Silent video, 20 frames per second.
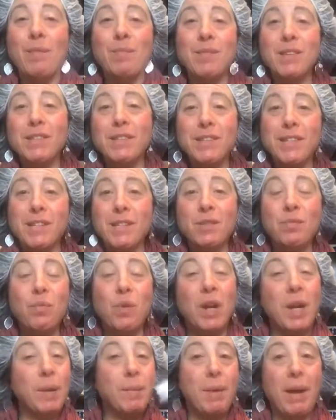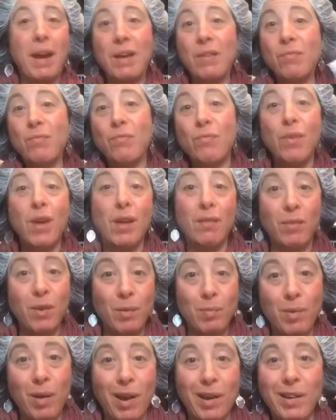This is one of my
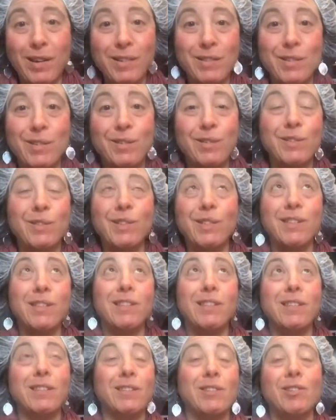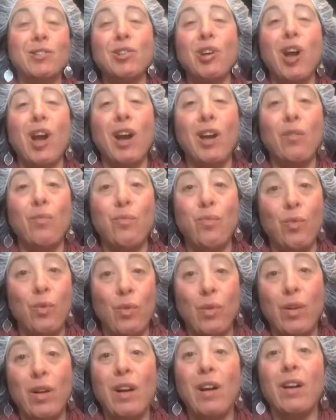favorite products. This is chock
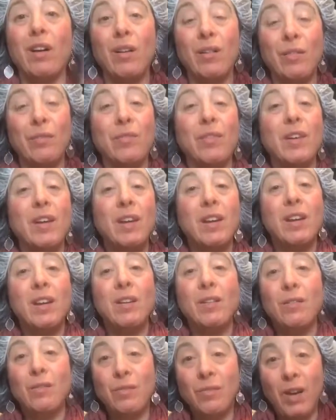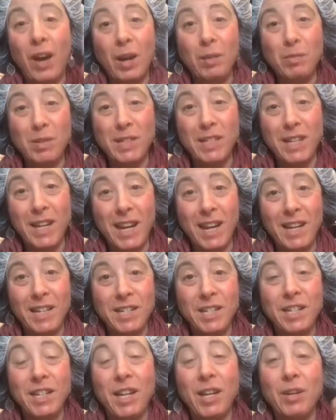full of vibrant
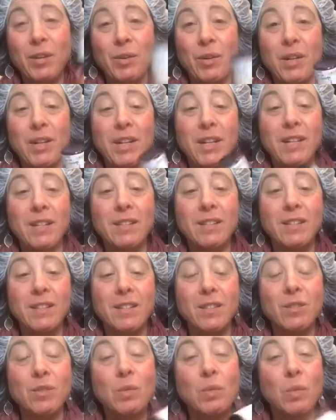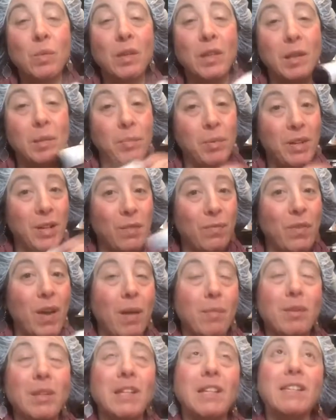aging ingredients. It's really pretty
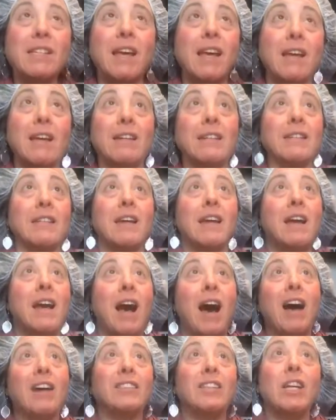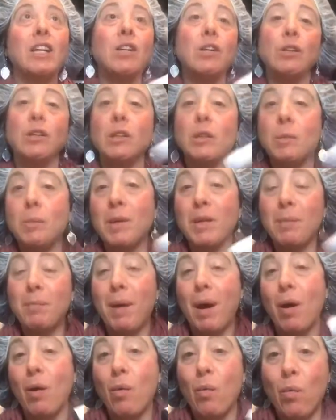fabulous, and I'll tell you a little bit
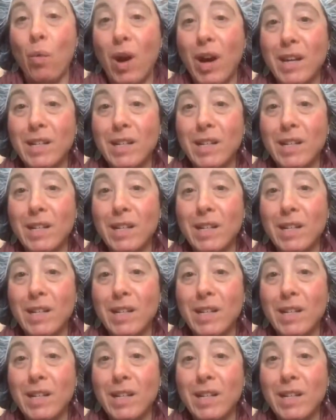about